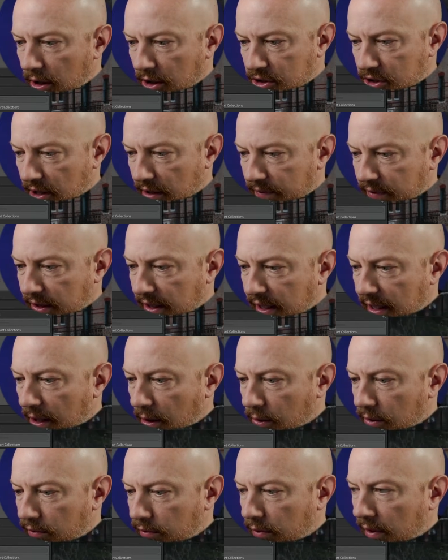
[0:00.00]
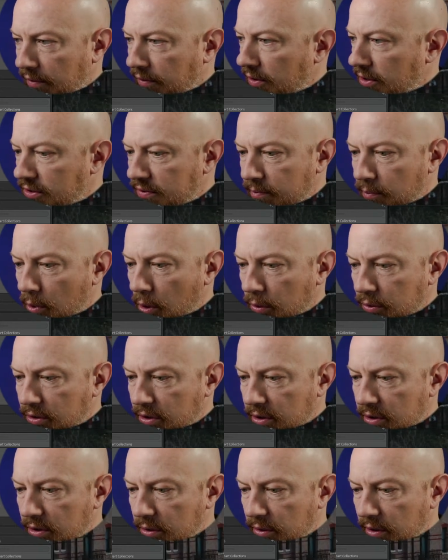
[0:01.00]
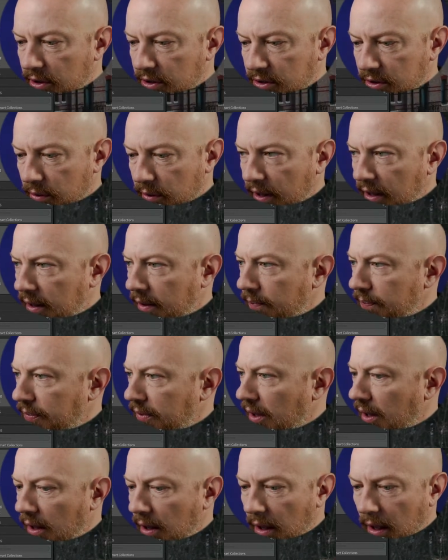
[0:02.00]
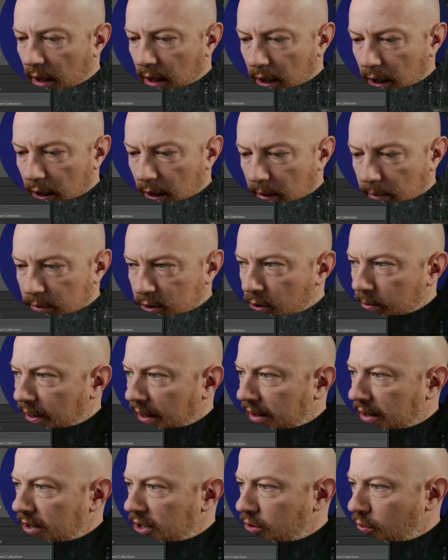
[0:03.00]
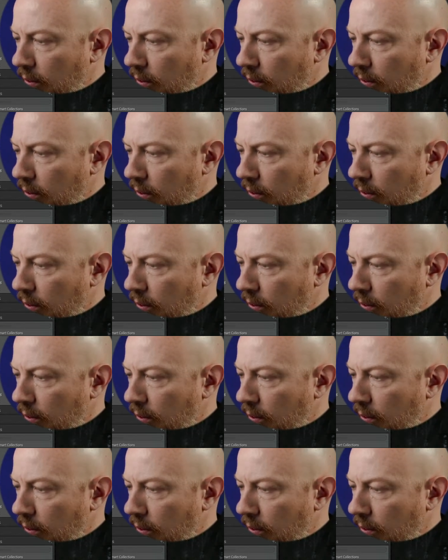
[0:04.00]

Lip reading: Actually, I have to get out of reference mode to do this, don't I? Let's go back to this